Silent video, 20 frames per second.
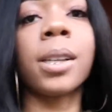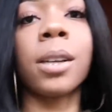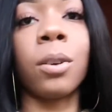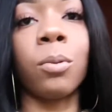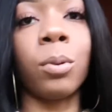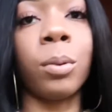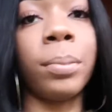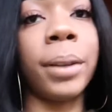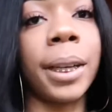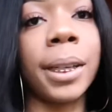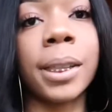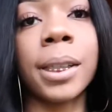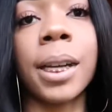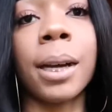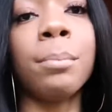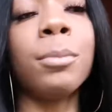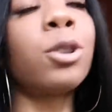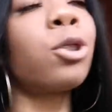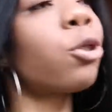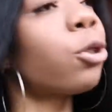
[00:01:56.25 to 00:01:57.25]
elmwood plaza i'm
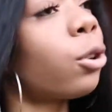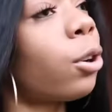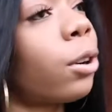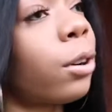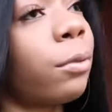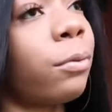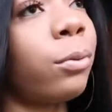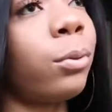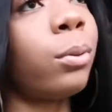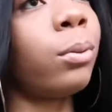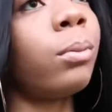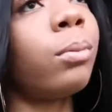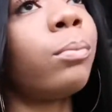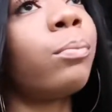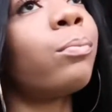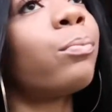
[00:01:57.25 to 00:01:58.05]
gonna show you all the food